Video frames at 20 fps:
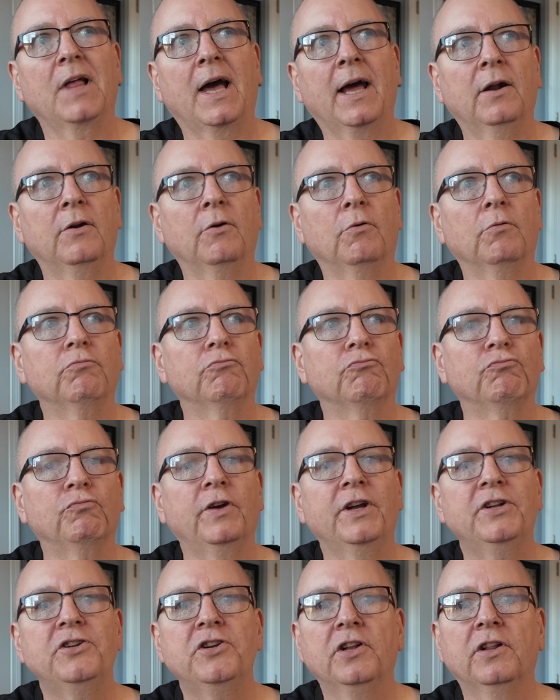I don't know,
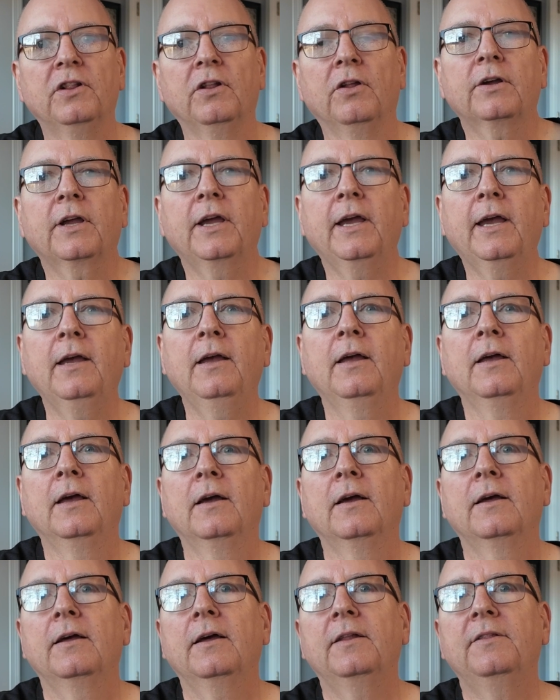rigid looking.
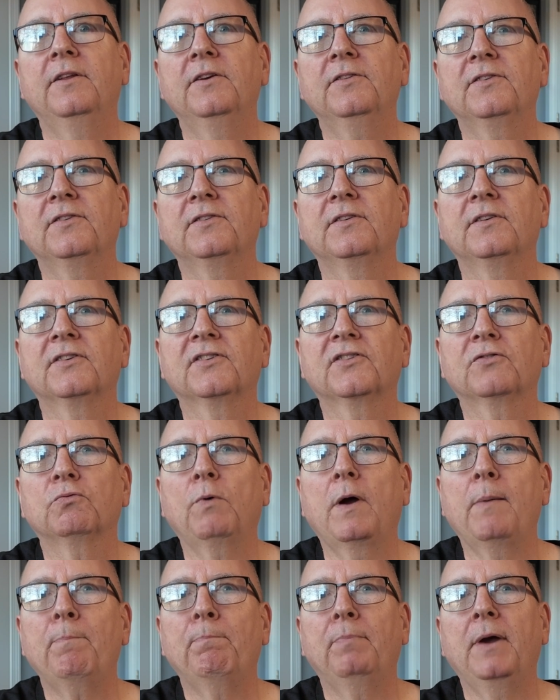This is
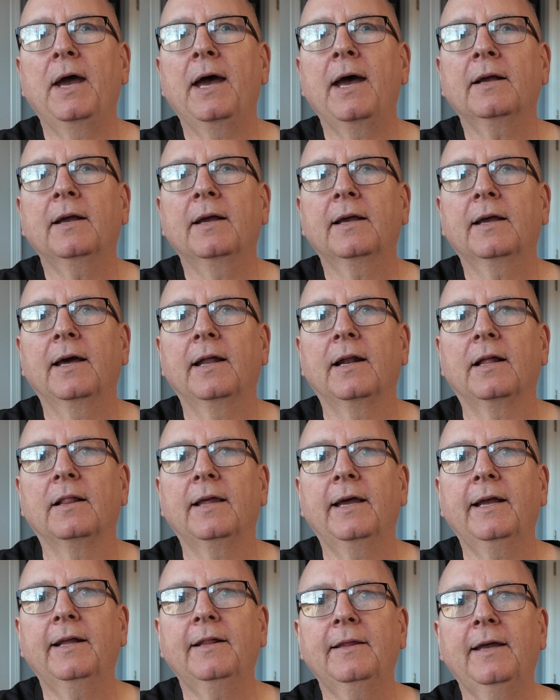swept back. I kind of
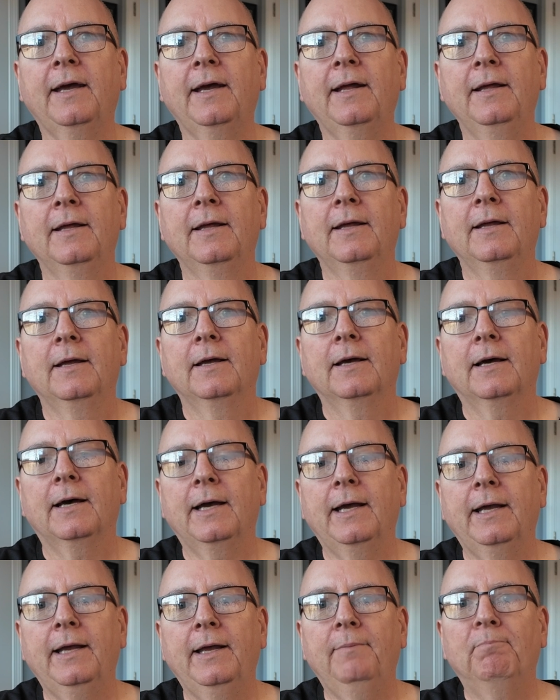like that.
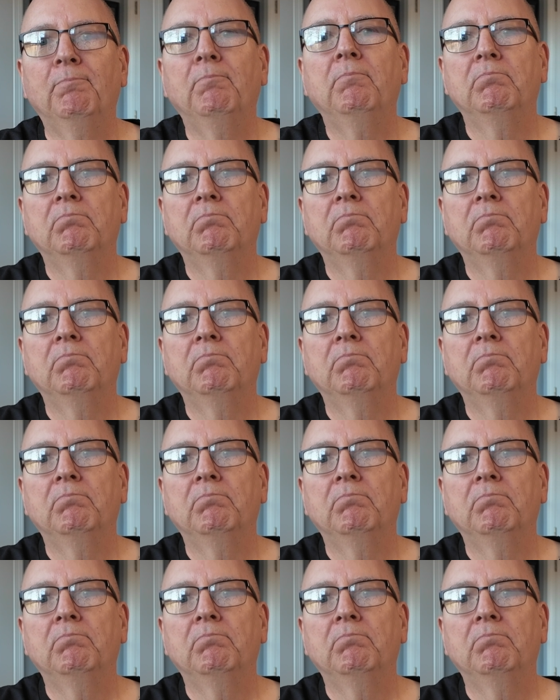I...